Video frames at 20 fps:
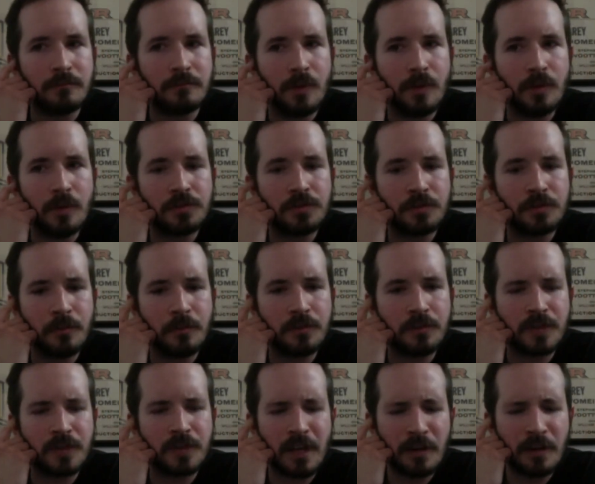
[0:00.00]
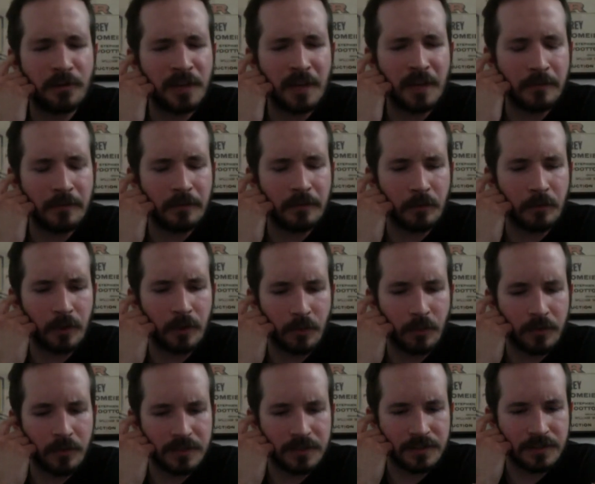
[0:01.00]
Most are mystery. I don't think I've ever read
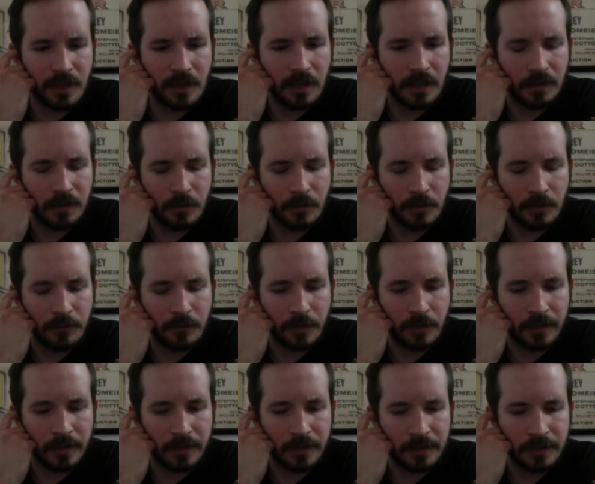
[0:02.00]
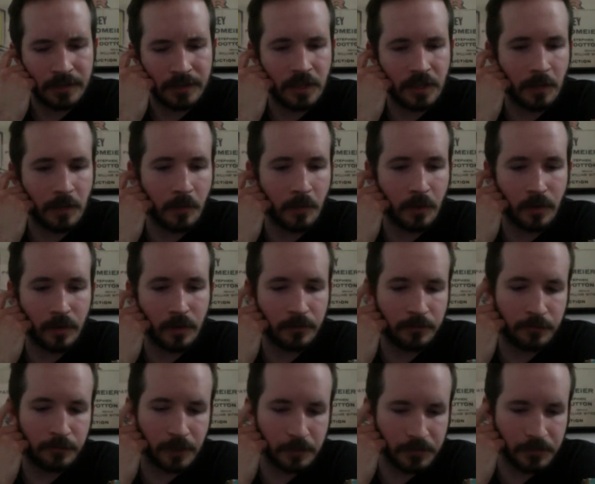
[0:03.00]
one that's not, quite frankly. Some
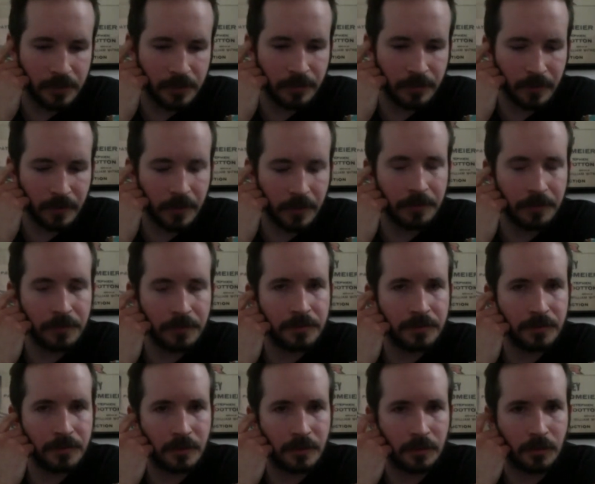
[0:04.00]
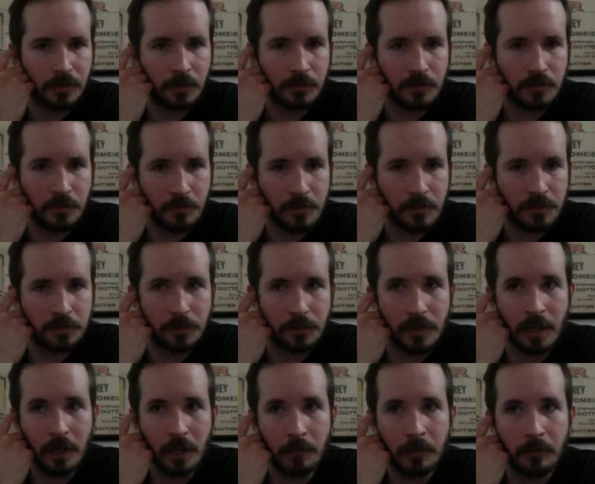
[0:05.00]
are flimsier than others in terms of the
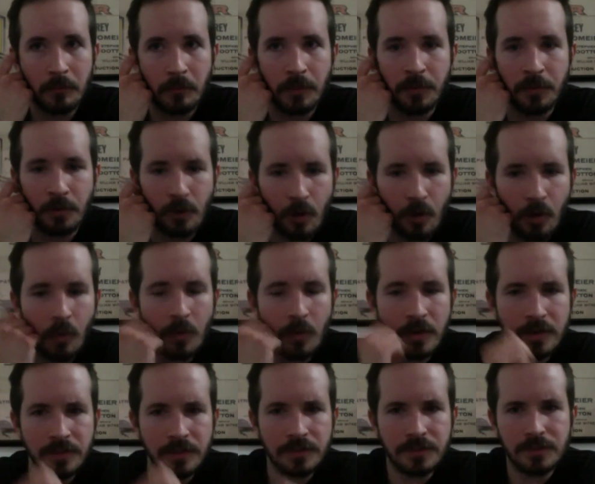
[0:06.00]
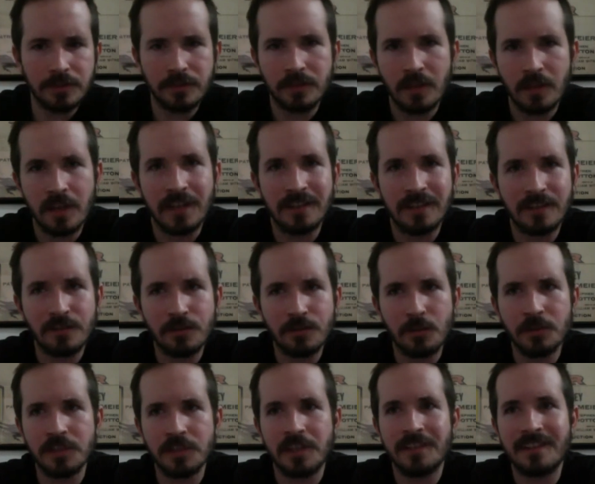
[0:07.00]
mystery element, but there's always
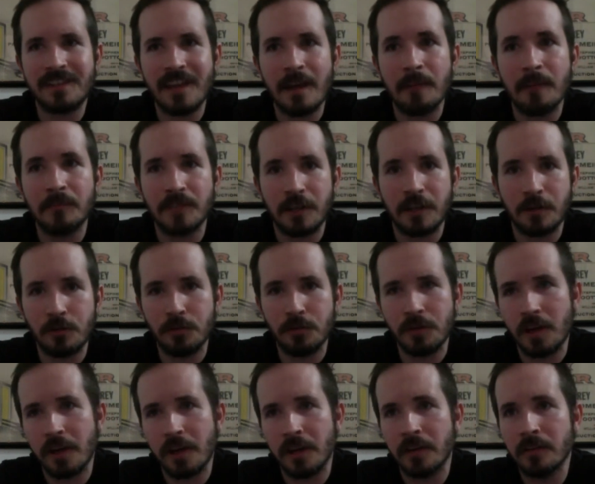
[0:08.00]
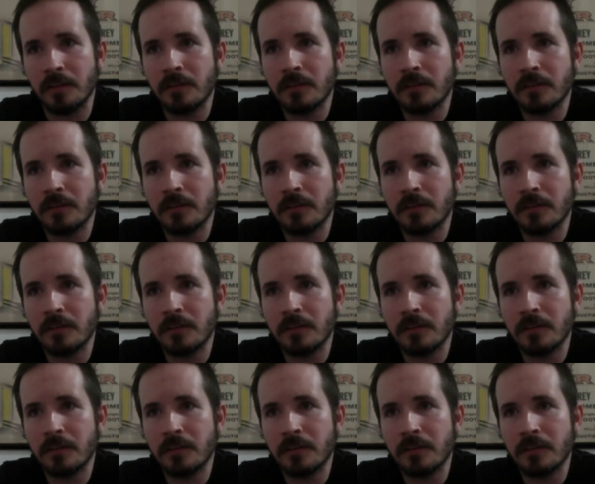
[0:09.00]
an attempt at a whodunit.